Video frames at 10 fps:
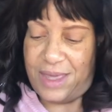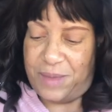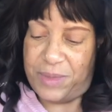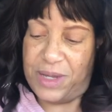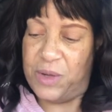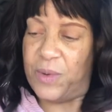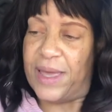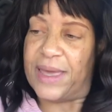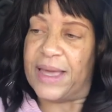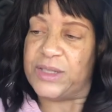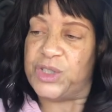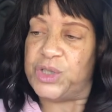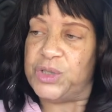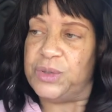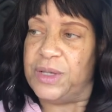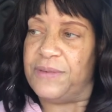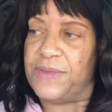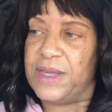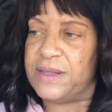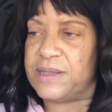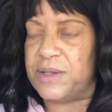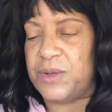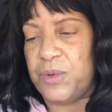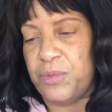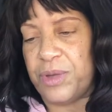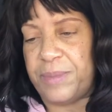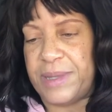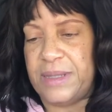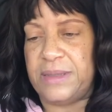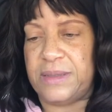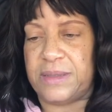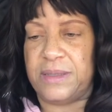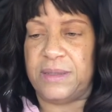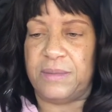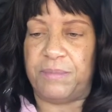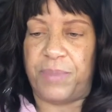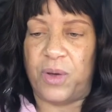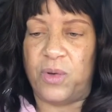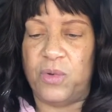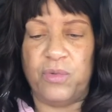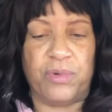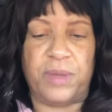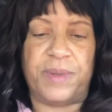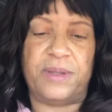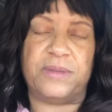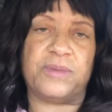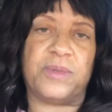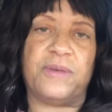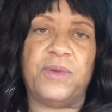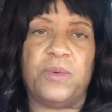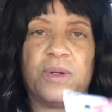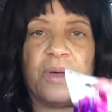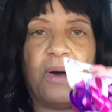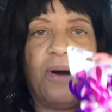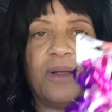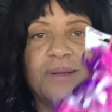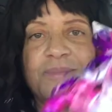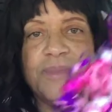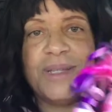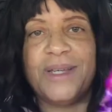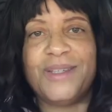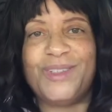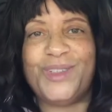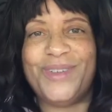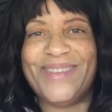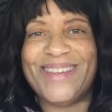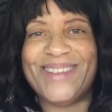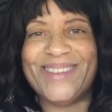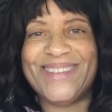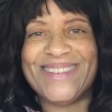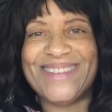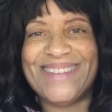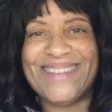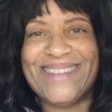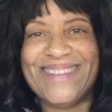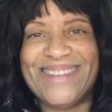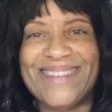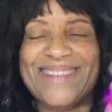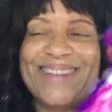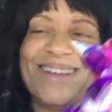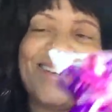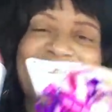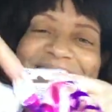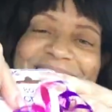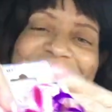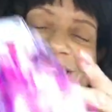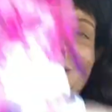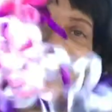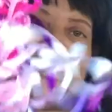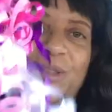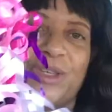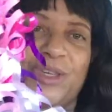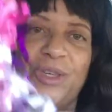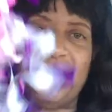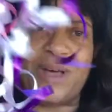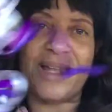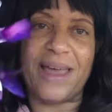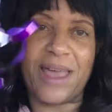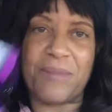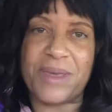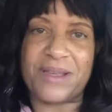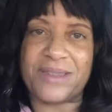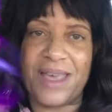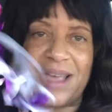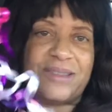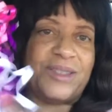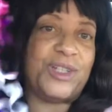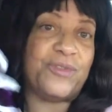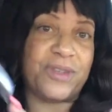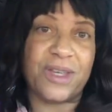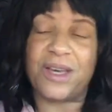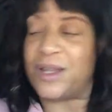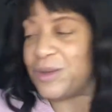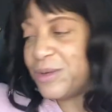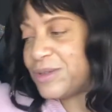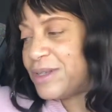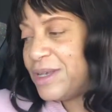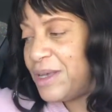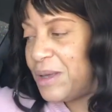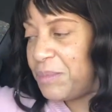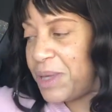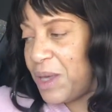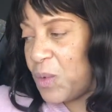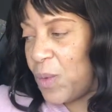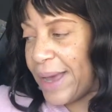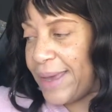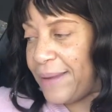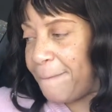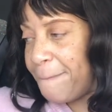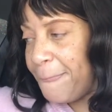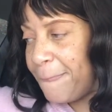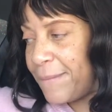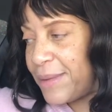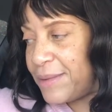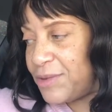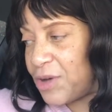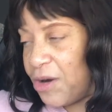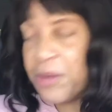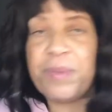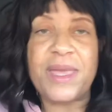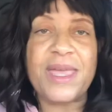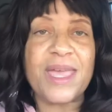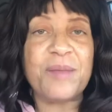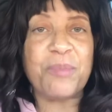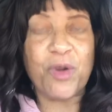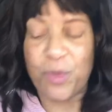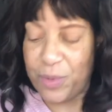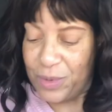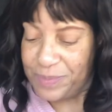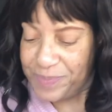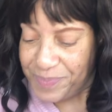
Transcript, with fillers: but anyway, I got two of these little ribbons, bow ribbons, whatever you want to call them. Two of those. I think those are cute. I like it because it has the different colors, pink, white, dark pink, and purple.